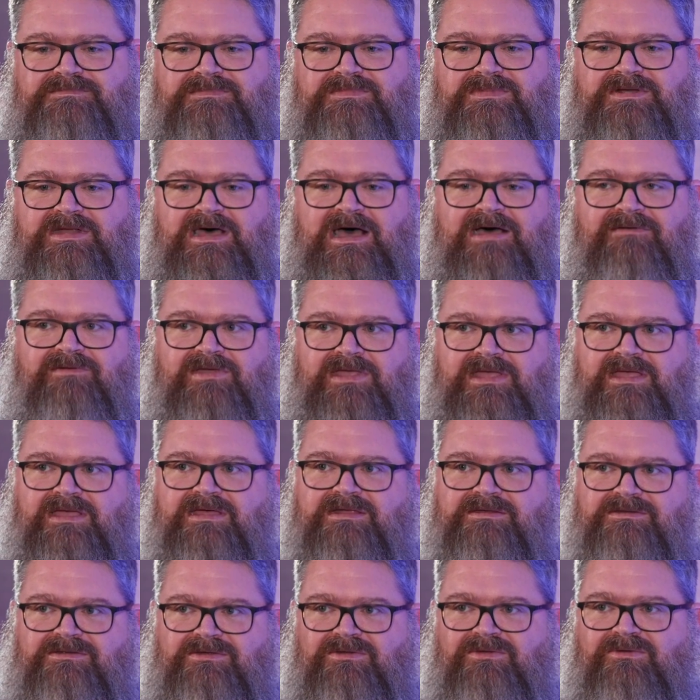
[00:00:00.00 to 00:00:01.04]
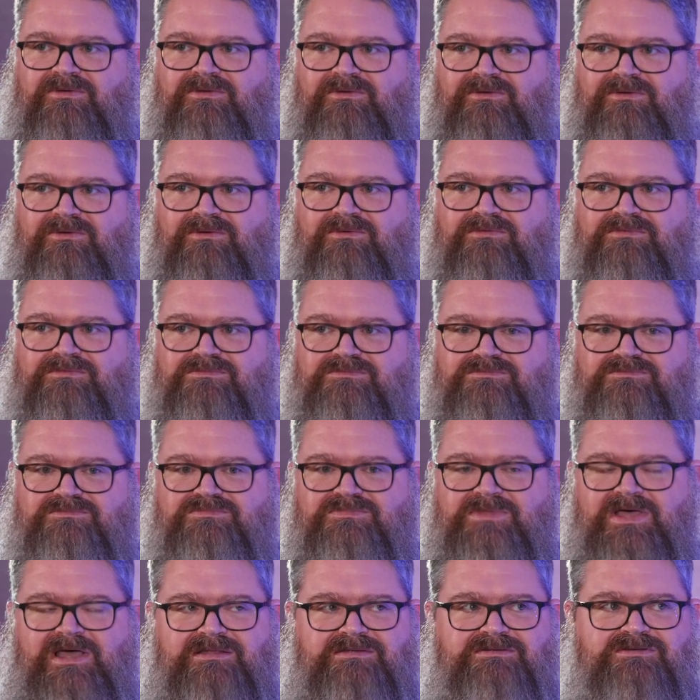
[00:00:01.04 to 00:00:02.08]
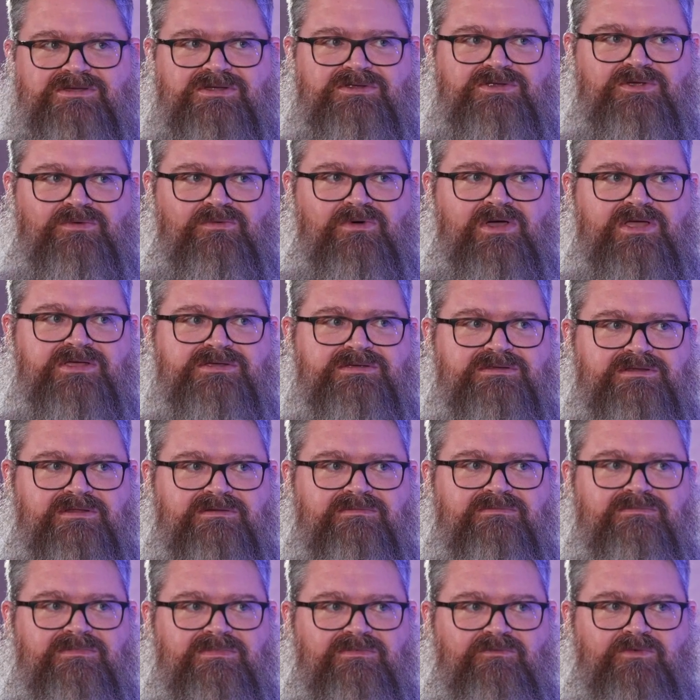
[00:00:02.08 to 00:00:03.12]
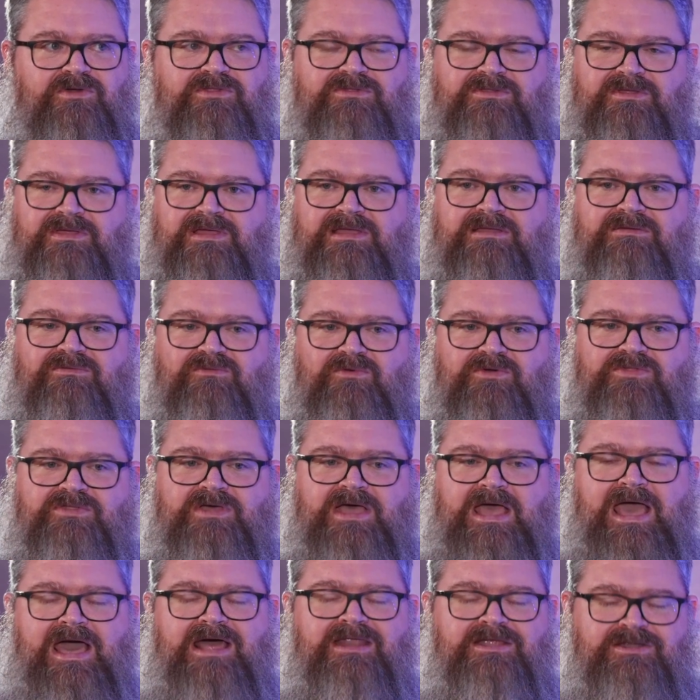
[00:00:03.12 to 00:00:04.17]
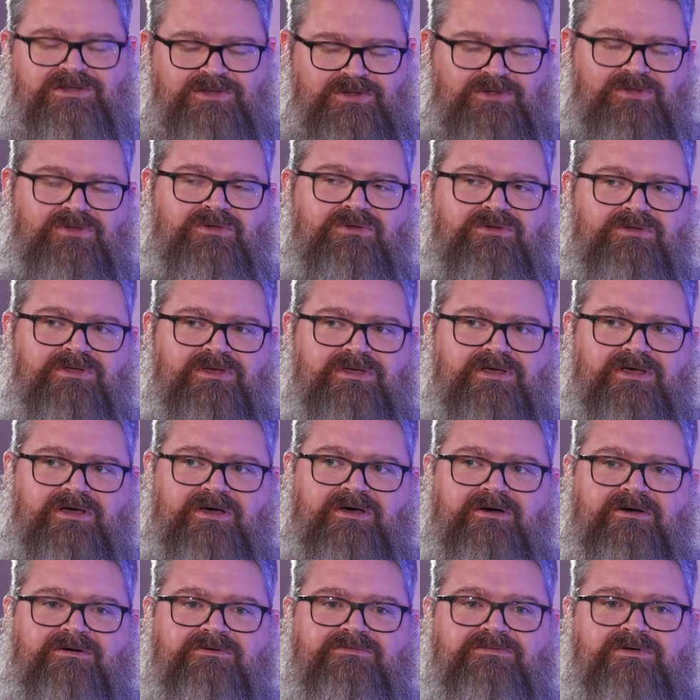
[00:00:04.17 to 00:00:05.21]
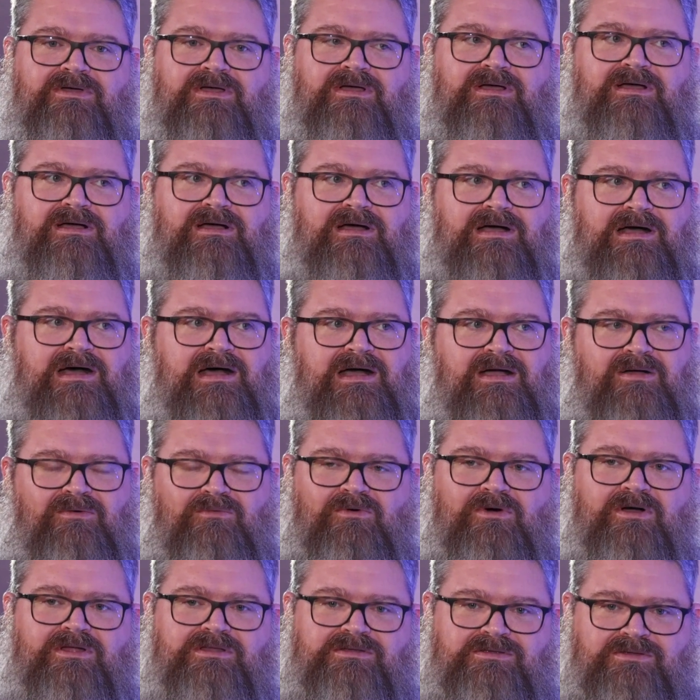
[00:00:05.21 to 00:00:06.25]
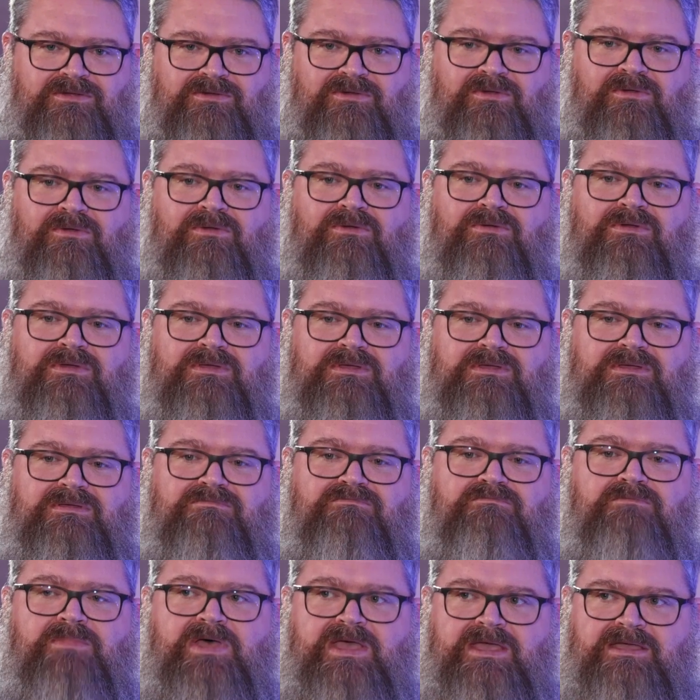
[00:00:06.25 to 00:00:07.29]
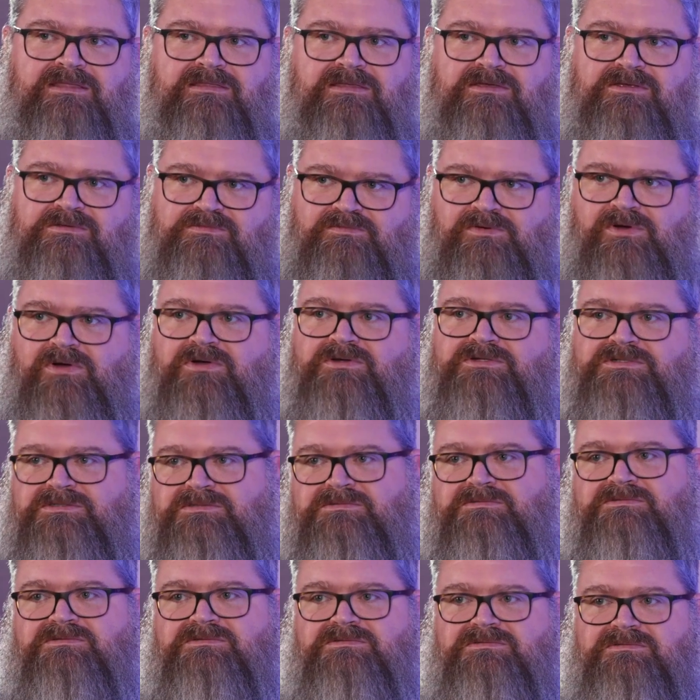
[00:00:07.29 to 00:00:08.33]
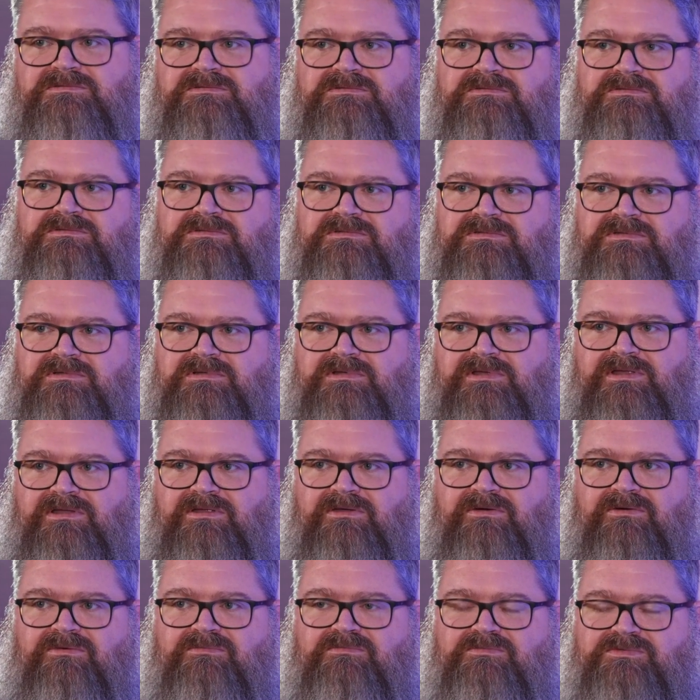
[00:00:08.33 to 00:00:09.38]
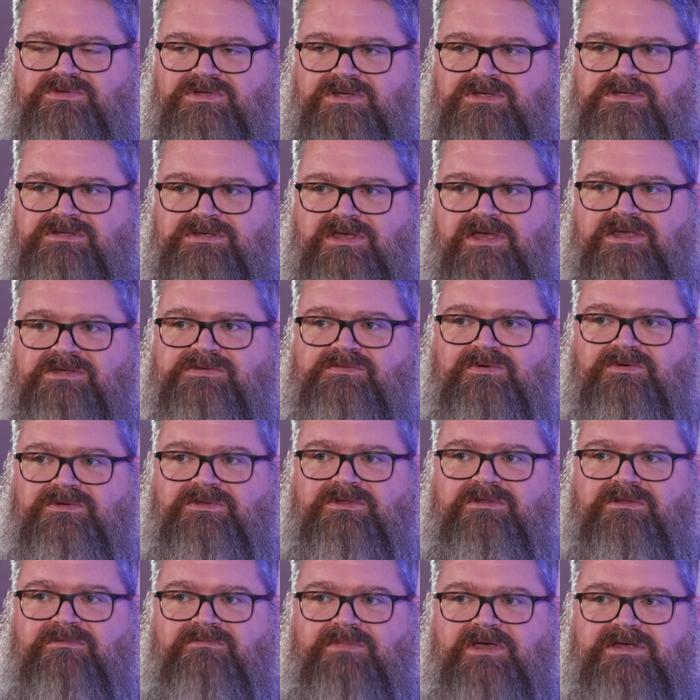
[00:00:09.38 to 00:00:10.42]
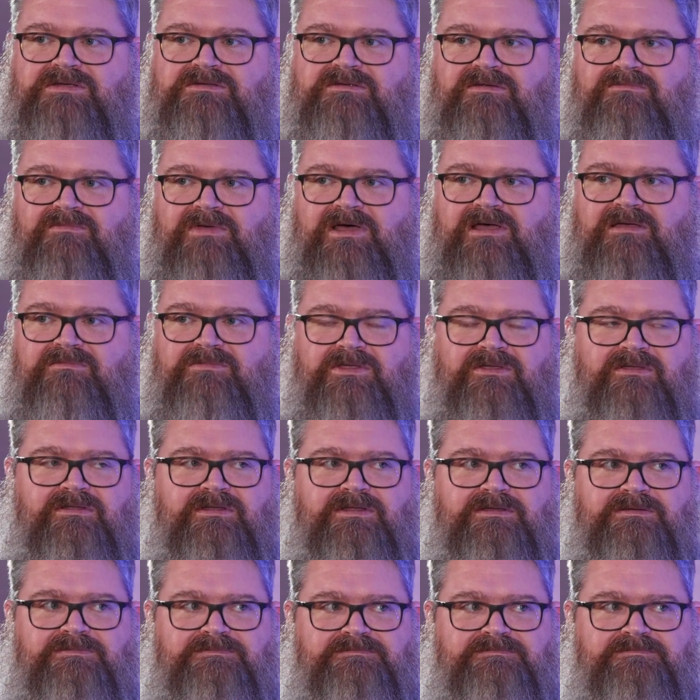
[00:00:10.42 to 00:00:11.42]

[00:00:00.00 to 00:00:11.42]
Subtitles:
diving into that situation and with the attitude of, I want to make this person successful to the best of my ability.